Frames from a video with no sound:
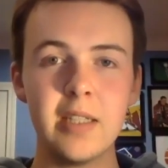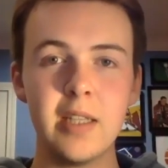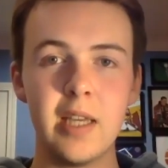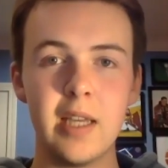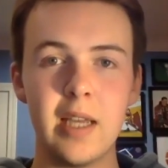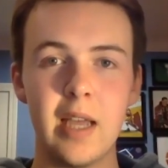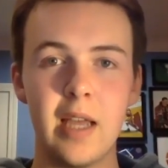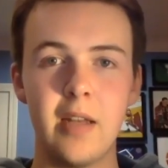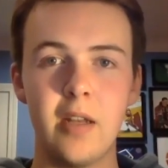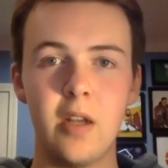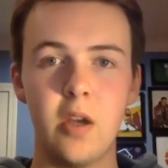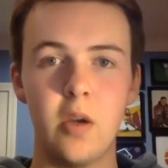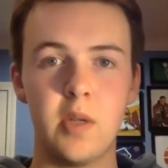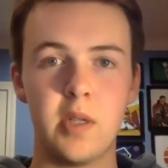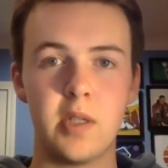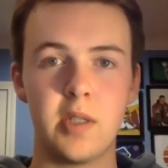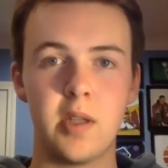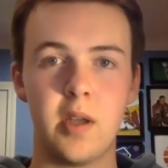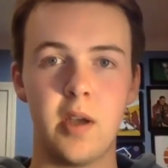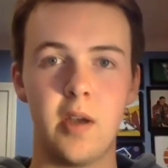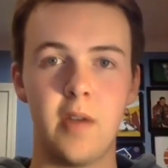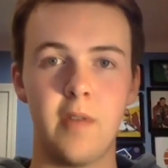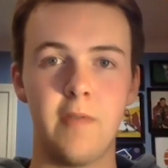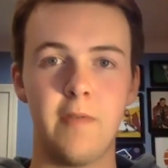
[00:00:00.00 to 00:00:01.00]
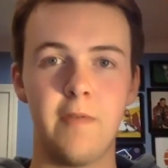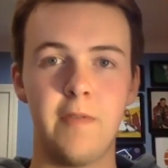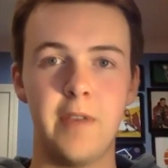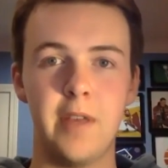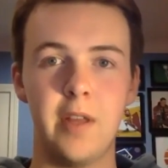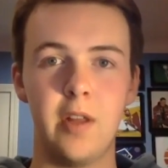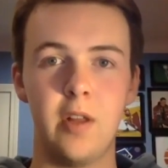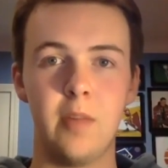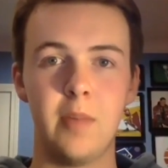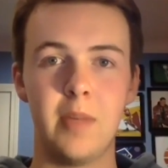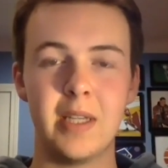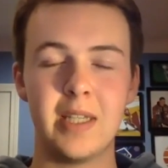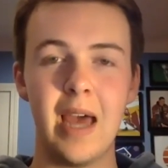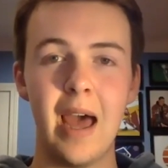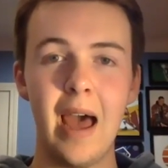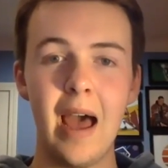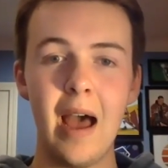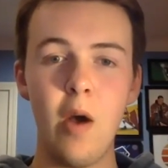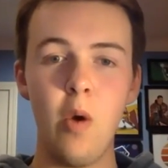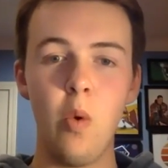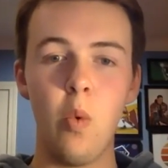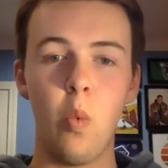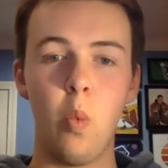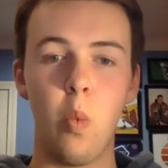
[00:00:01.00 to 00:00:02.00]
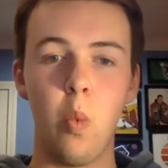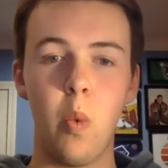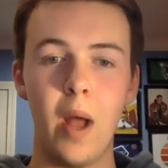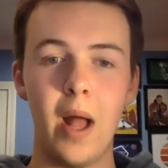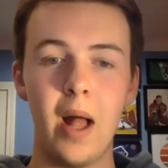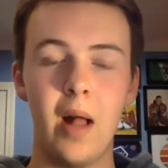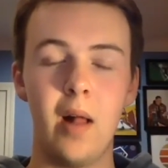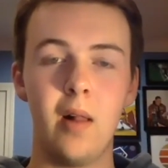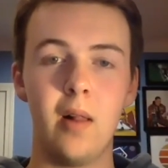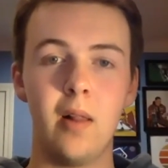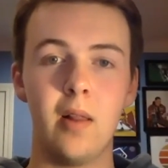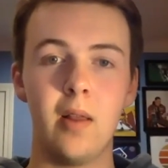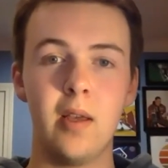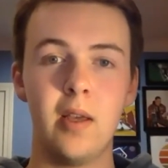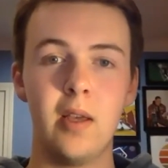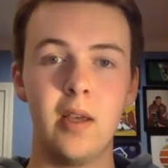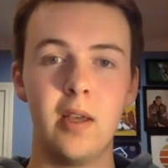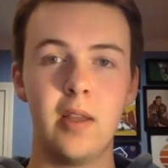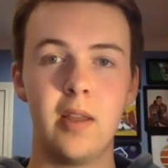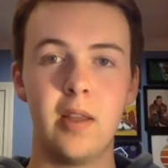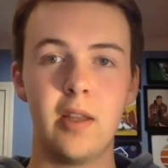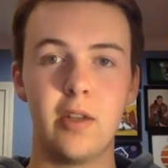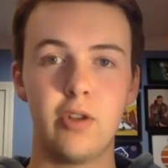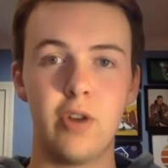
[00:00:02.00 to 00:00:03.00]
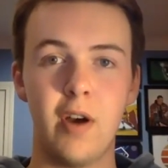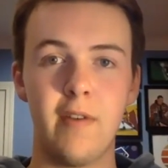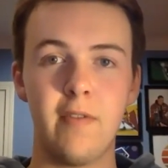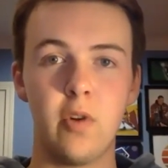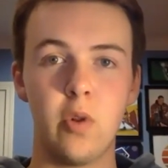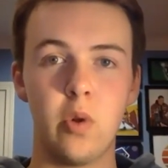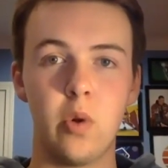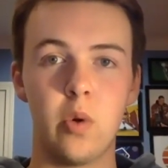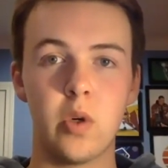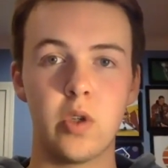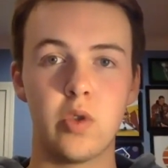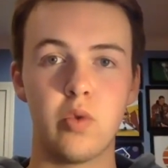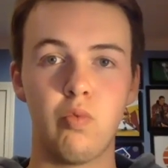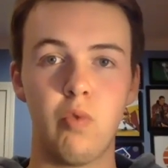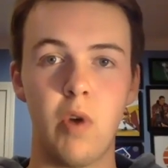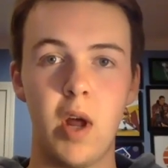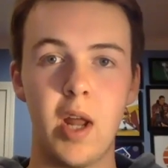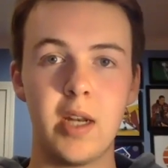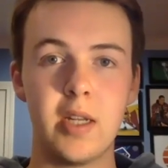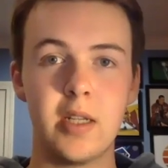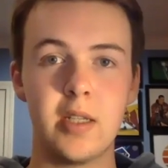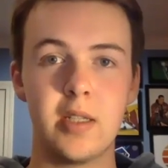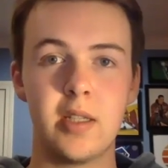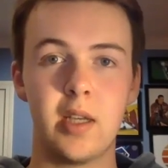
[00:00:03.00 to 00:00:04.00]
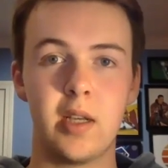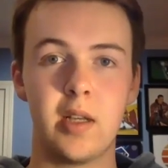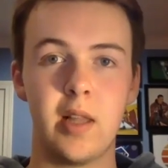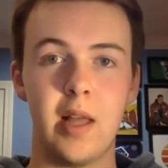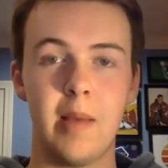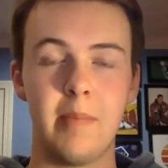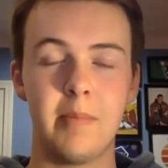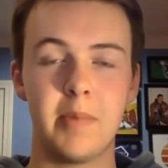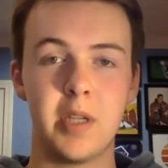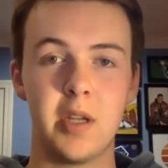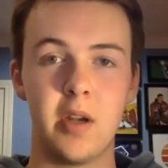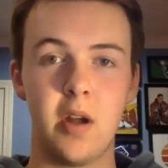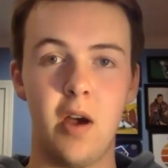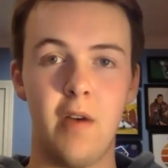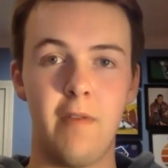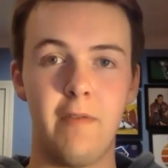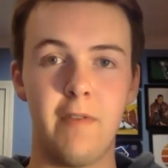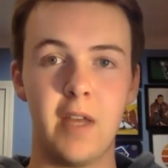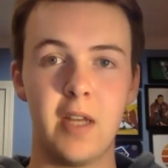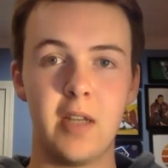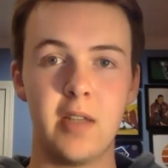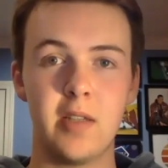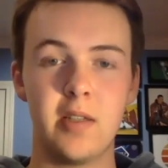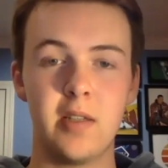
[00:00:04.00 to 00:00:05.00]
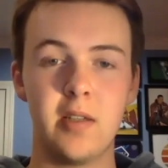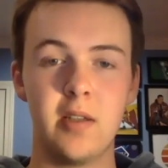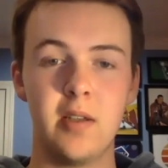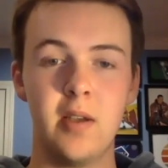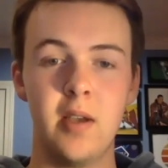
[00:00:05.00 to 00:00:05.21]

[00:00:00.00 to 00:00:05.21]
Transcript: thing I noticed on film is how well that Trevor Lawrence runs the Clemson offense.